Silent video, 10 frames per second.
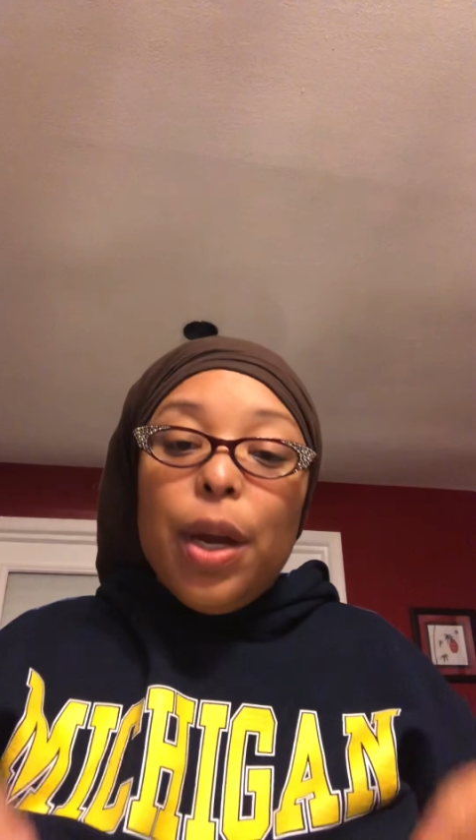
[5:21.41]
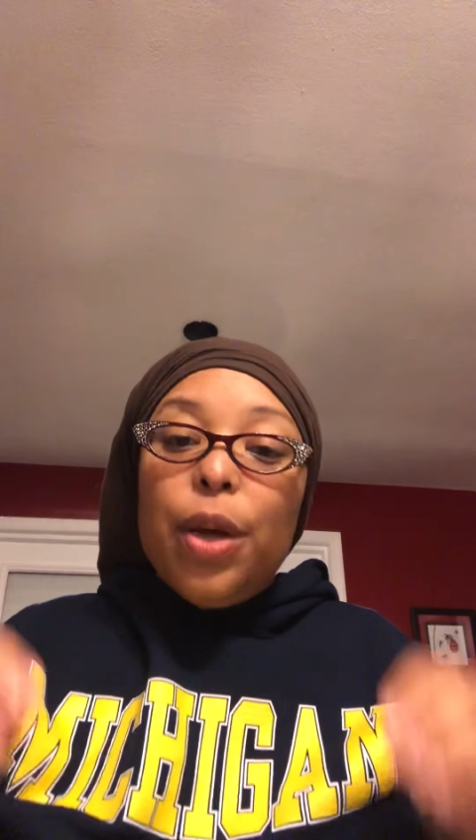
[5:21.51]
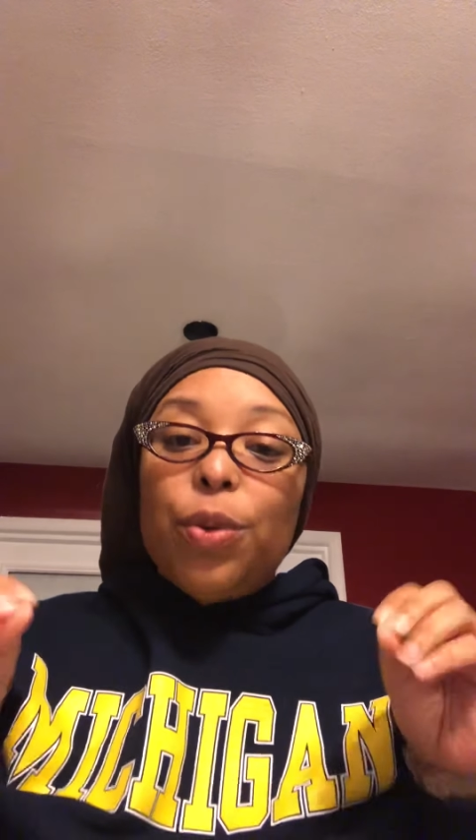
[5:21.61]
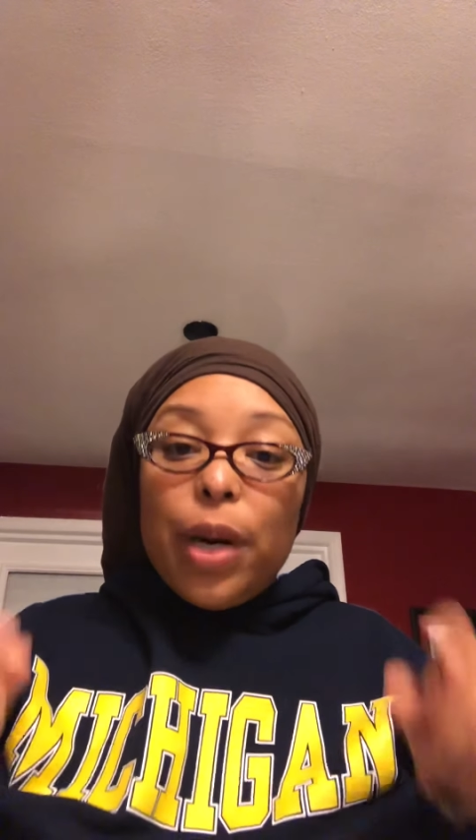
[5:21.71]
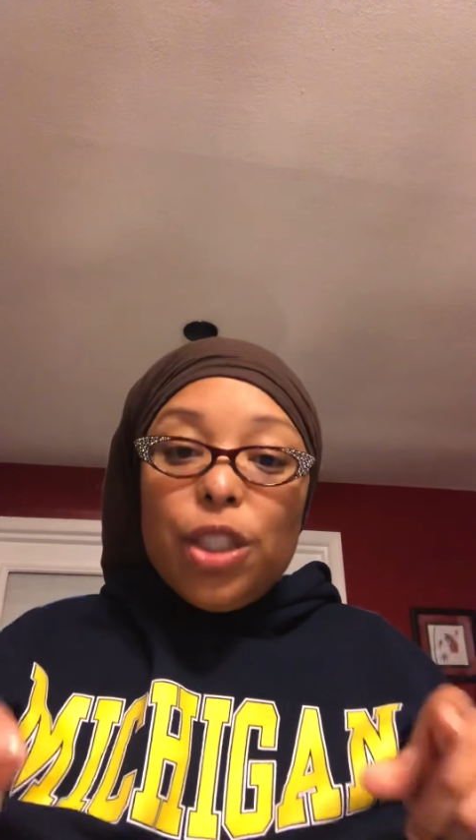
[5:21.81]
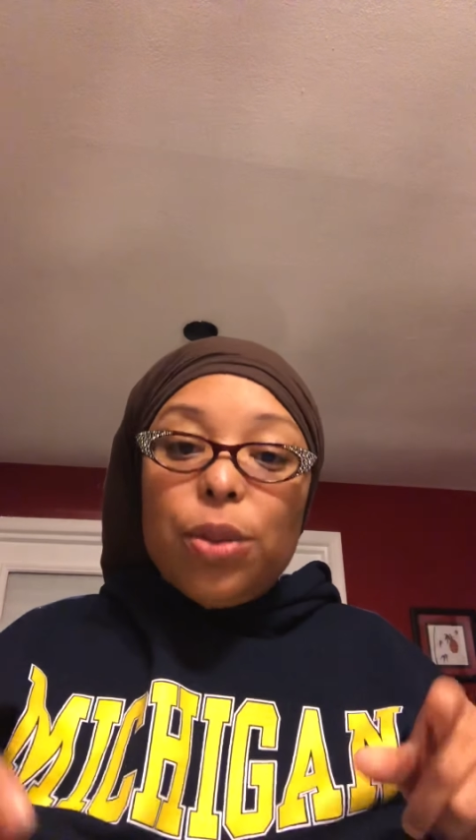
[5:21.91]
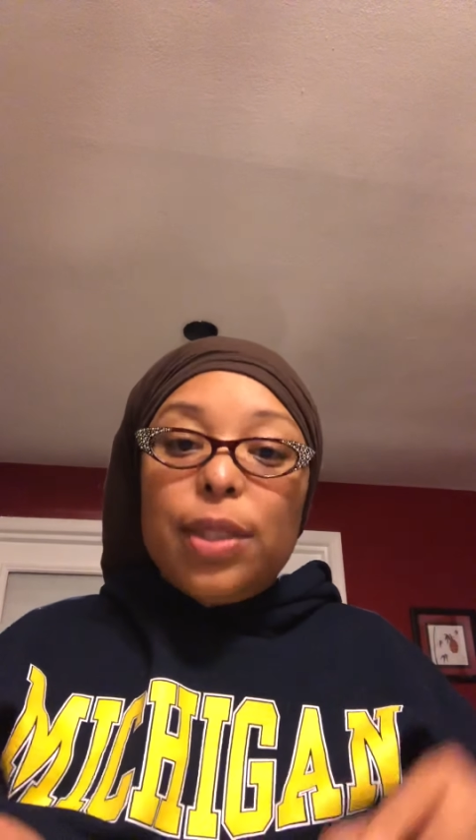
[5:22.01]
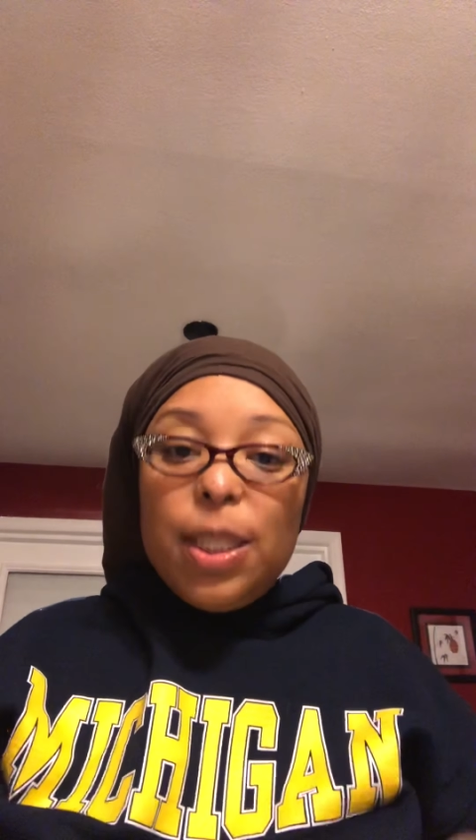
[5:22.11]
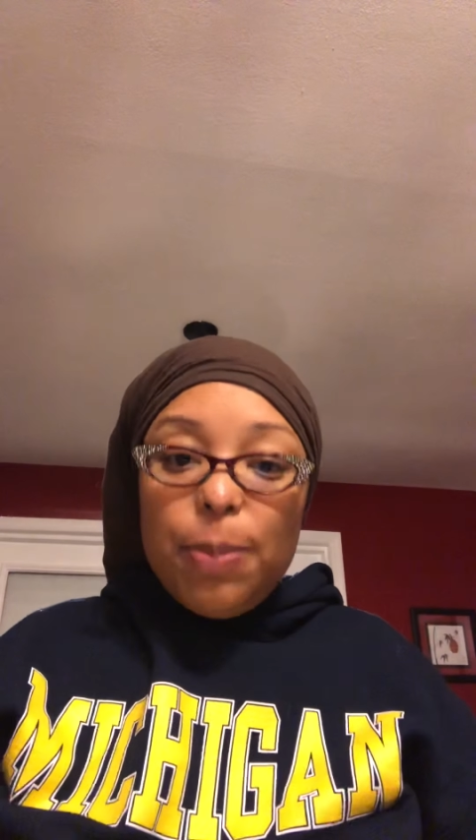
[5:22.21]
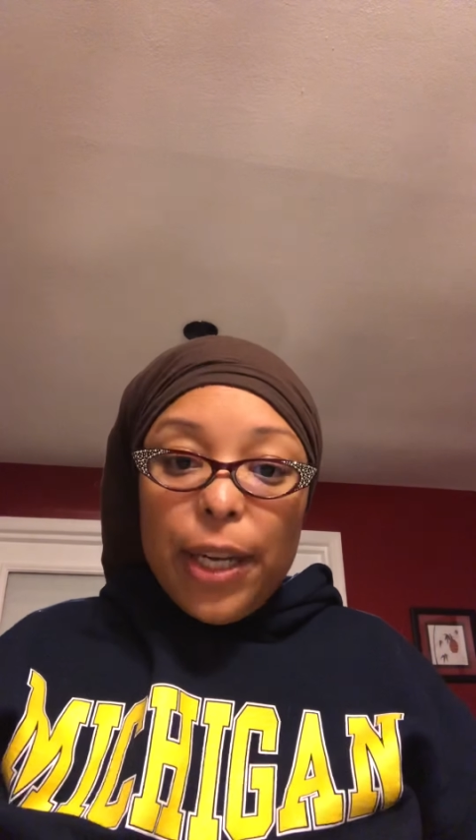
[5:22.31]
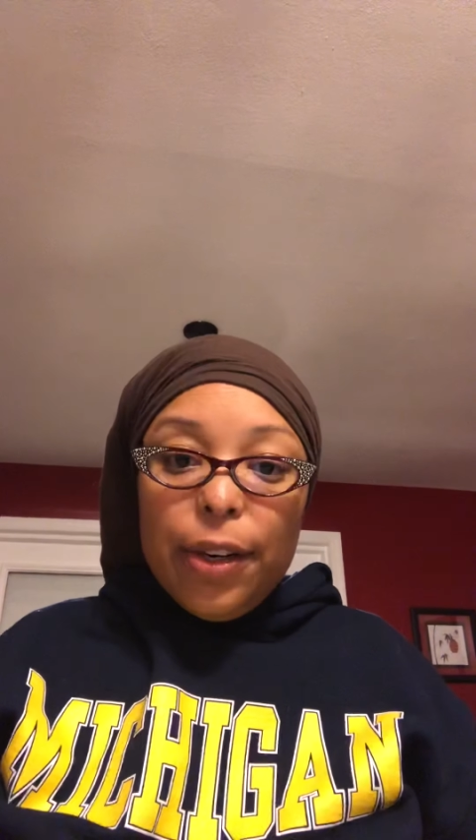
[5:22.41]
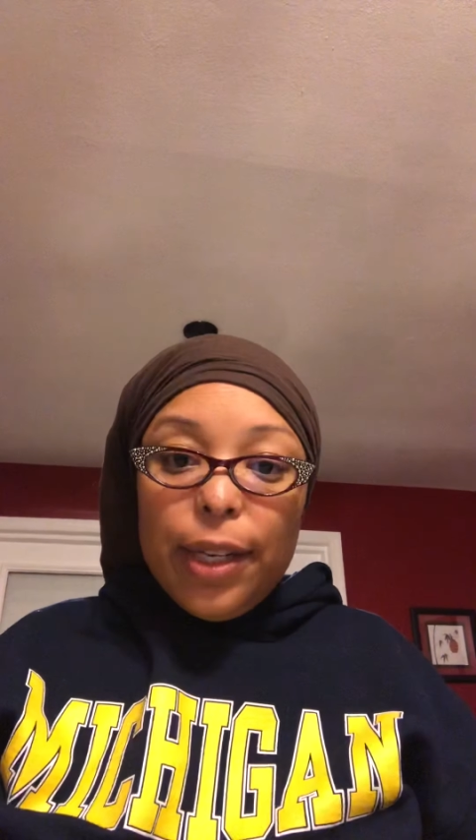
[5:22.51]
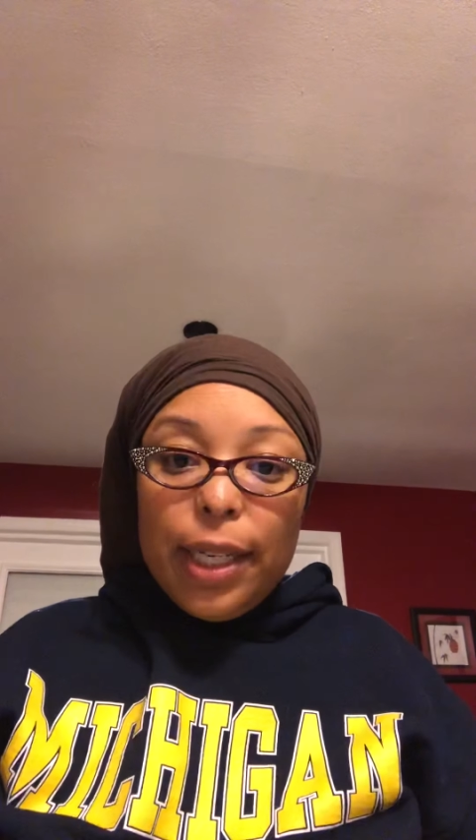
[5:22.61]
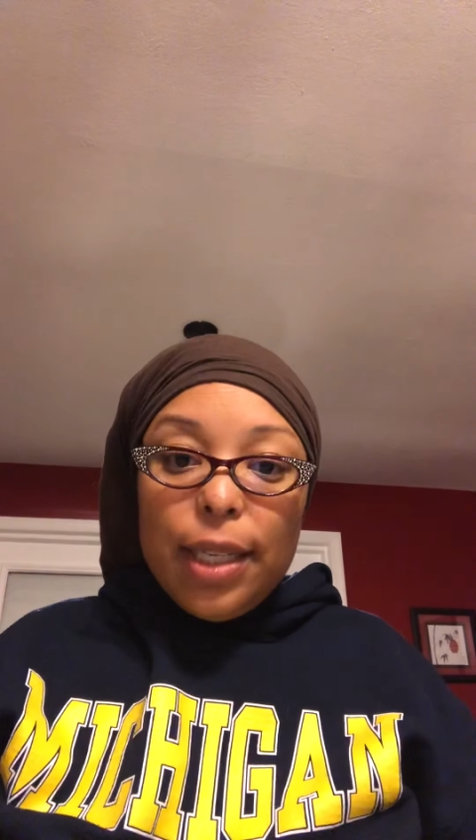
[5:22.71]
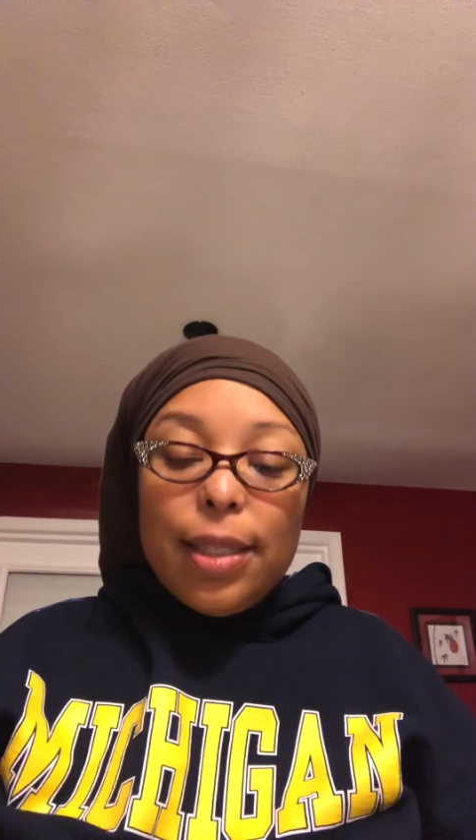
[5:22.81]
racial
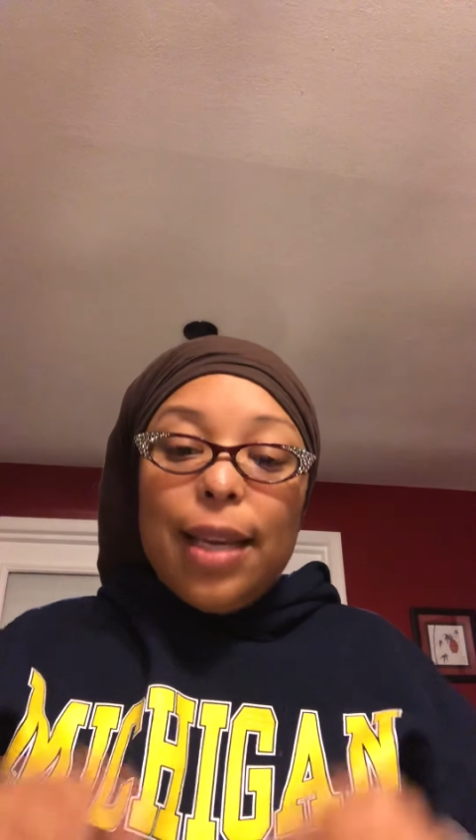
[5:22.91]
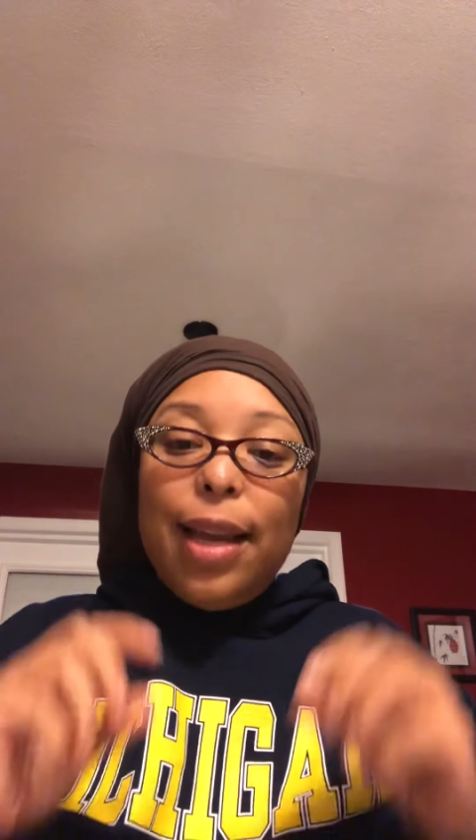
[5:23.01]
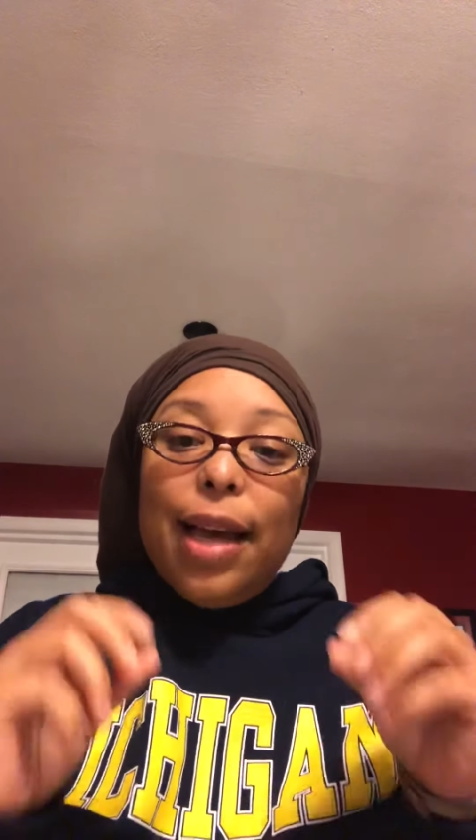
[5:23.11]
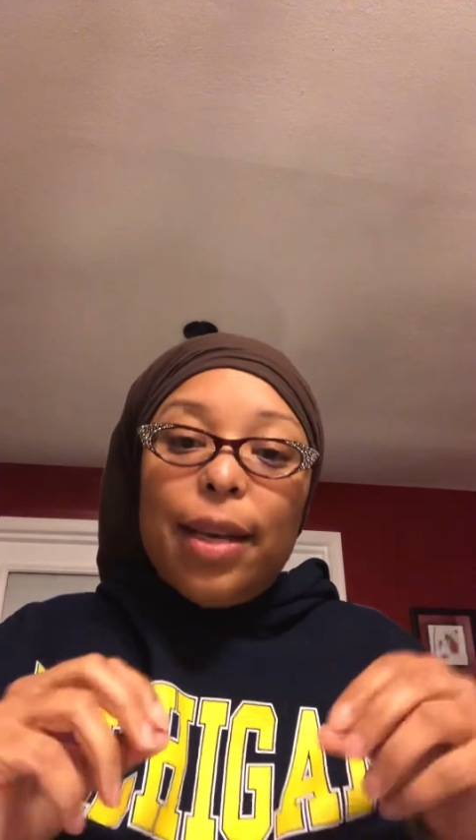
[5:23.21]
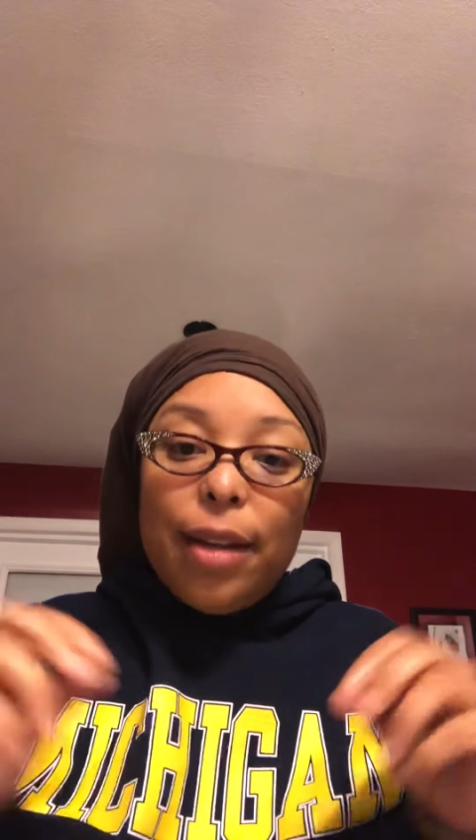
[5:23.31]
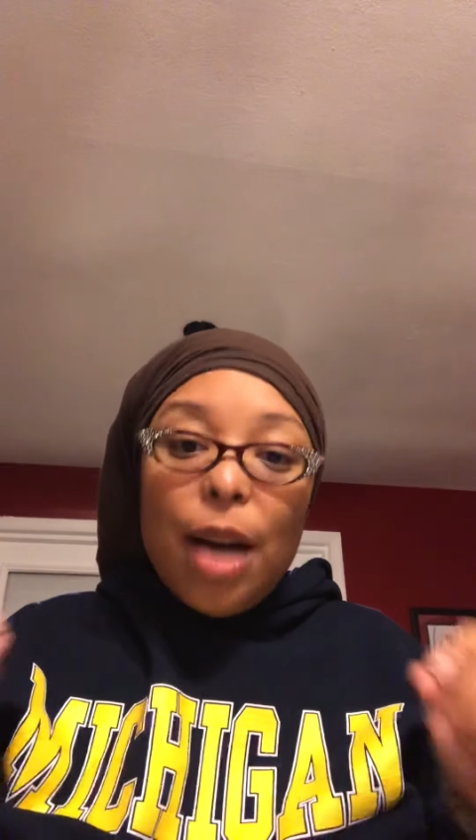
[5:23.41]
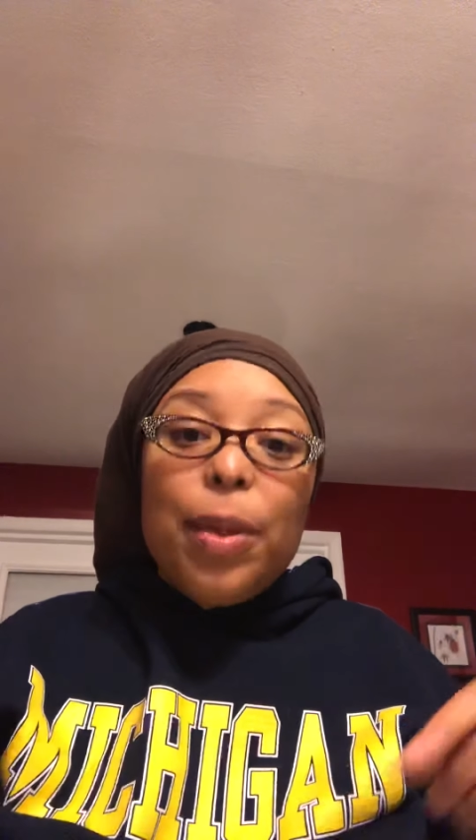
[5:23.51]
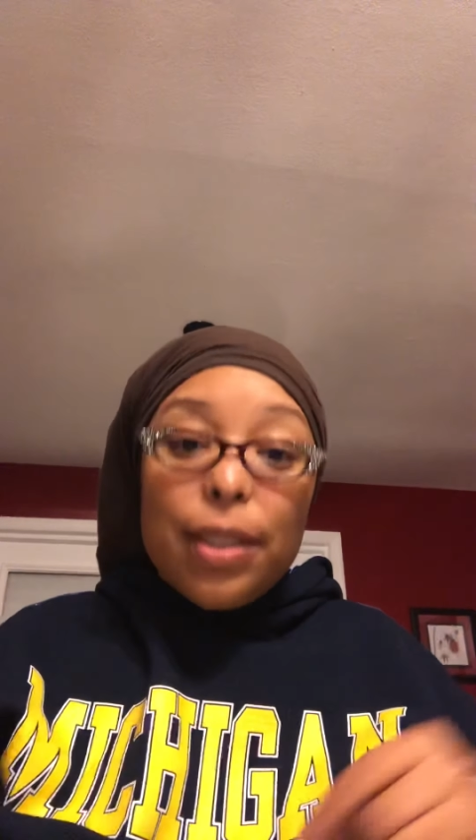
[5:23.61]
disparities and economic